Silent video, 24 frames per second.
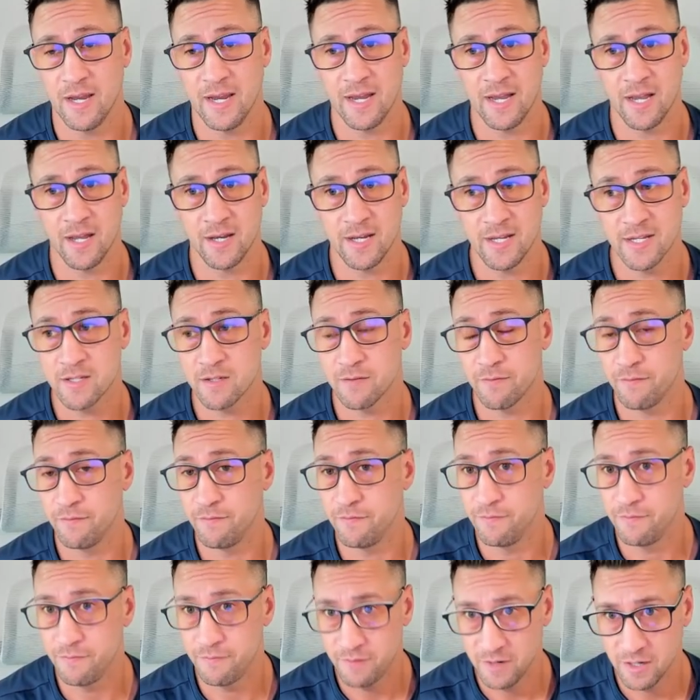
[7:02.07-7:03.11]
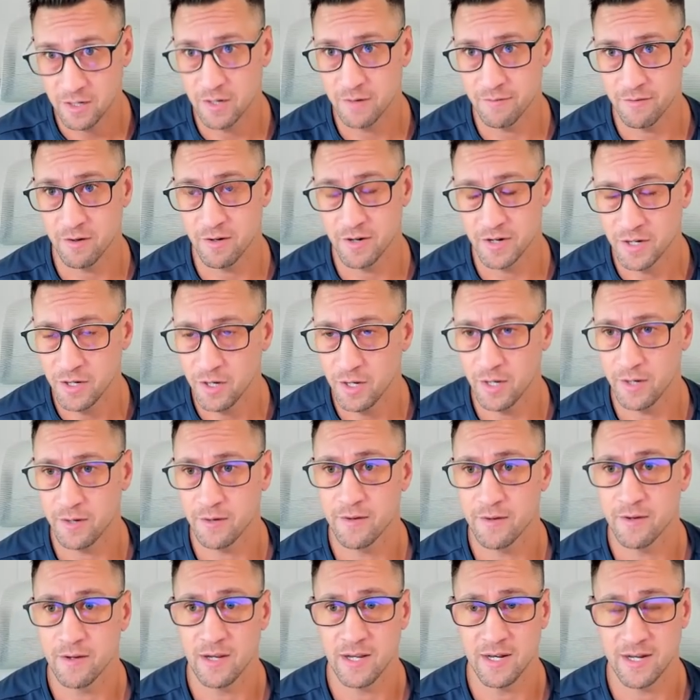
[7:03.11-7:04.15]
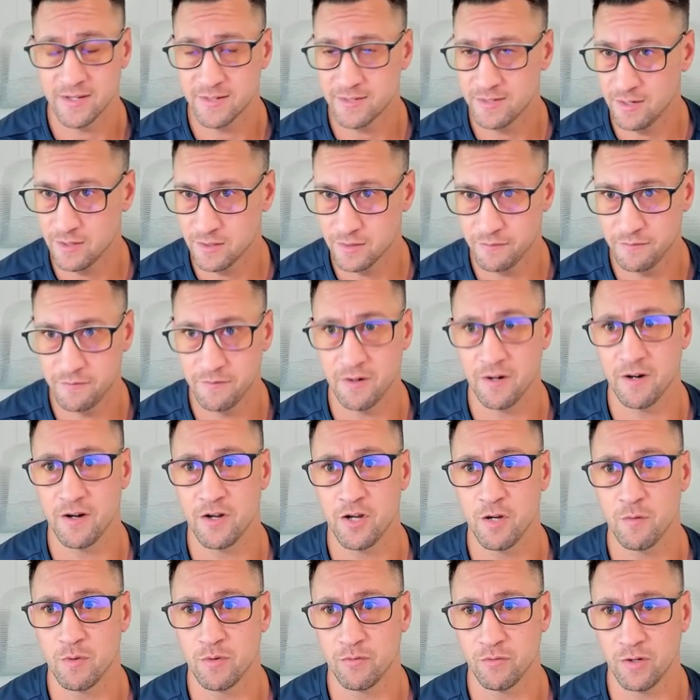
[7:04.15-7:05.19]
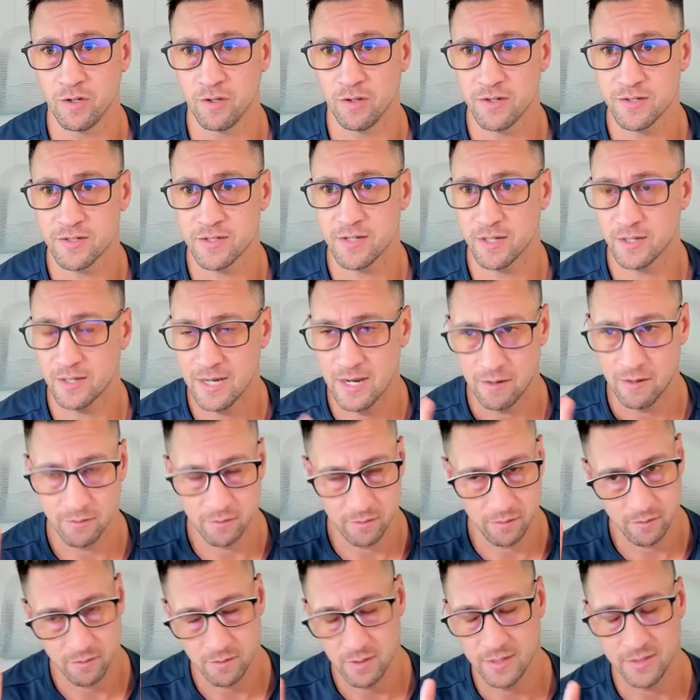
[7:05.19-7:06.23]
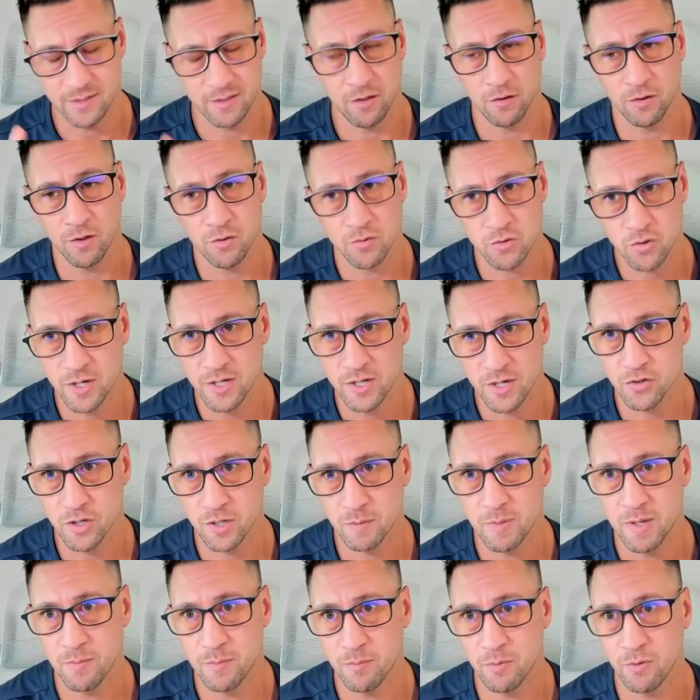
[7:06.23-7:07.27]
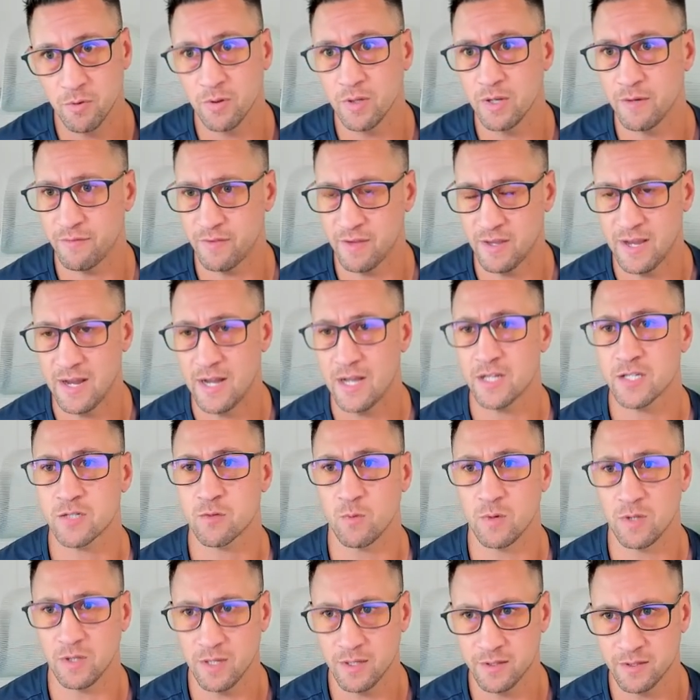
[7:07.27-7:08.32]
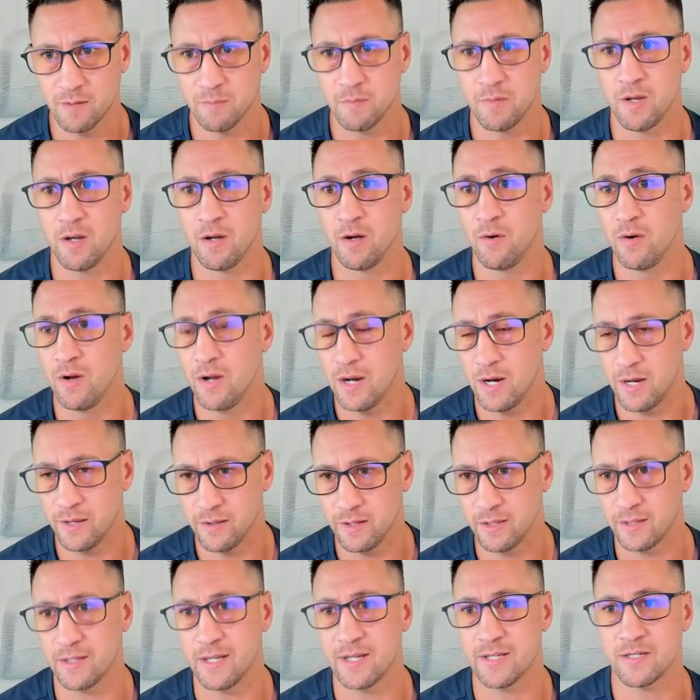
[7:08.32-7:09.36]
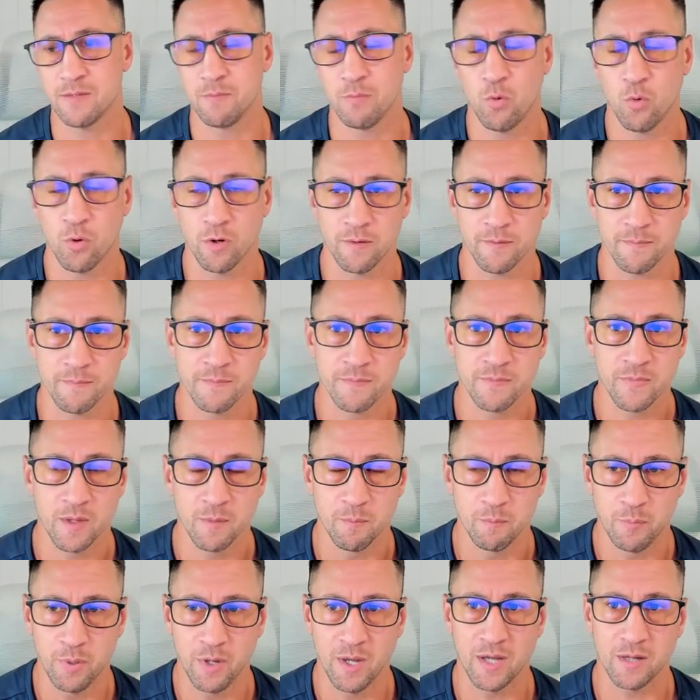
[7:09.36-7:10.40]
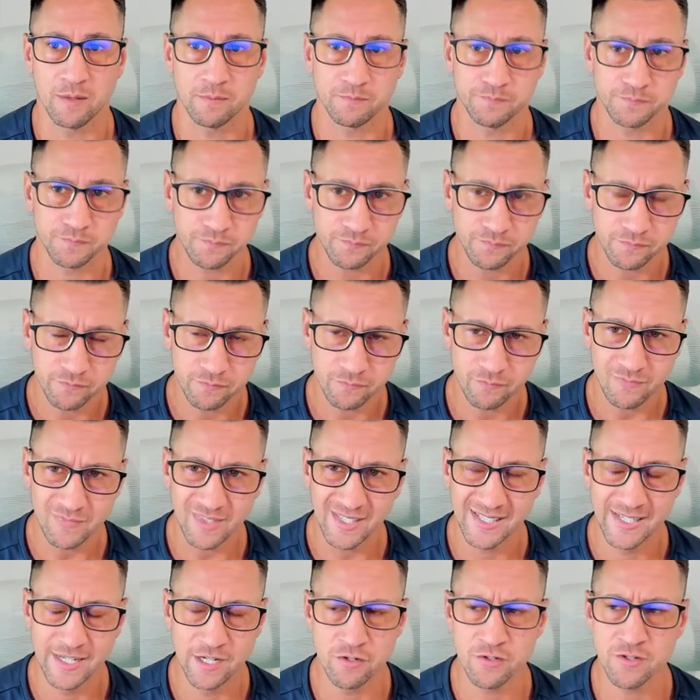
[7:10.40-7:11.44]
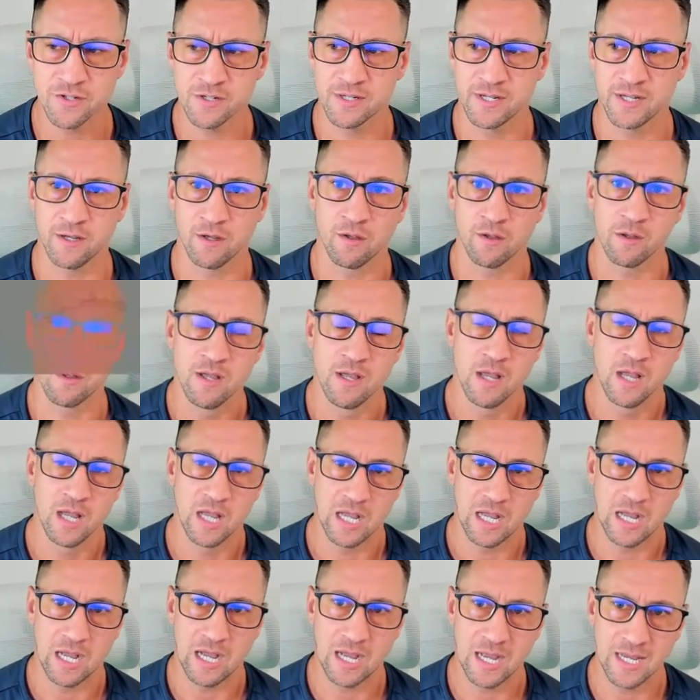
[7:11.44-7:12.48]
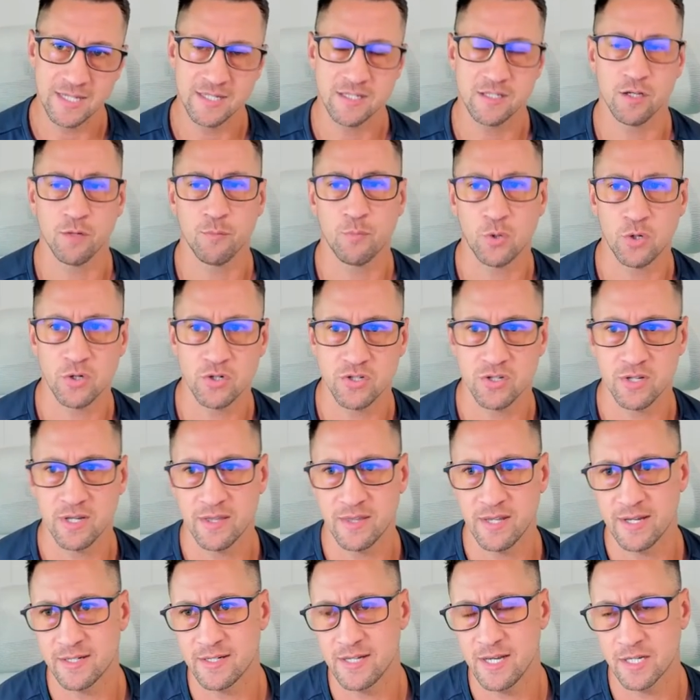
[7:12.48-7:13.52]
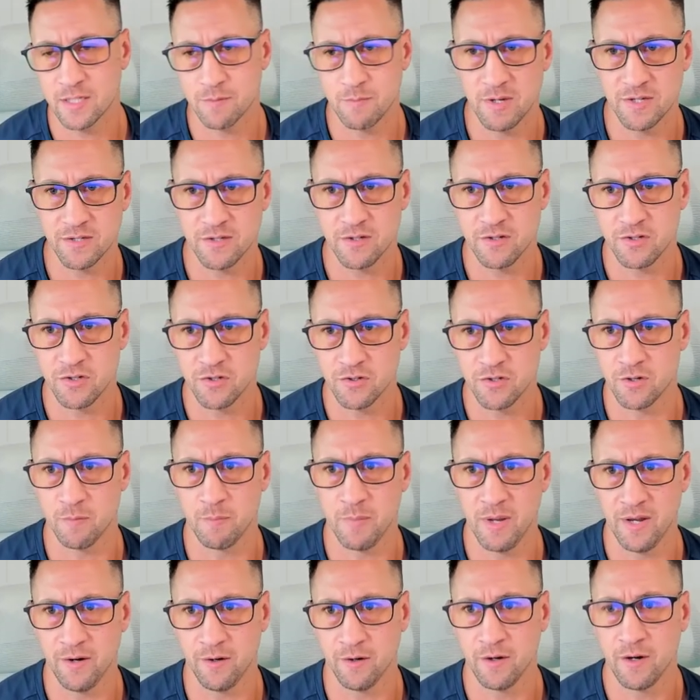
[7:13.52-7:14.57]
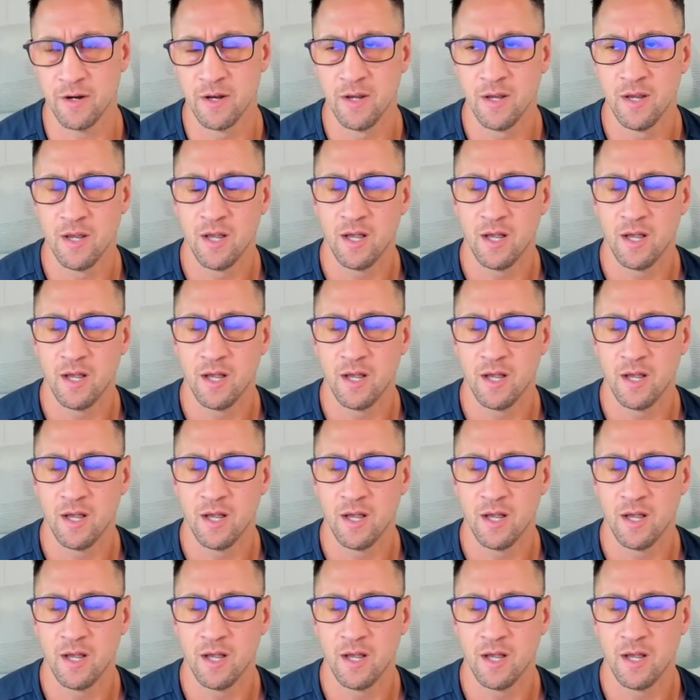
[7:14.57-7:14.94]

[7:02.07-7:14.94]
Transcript: and it's very, very good, and it sounds very human realistic. Now, I still don't try to trick people. If they ask, we let them know. I think that's important. But here's the deal. I still personally think text messages are better.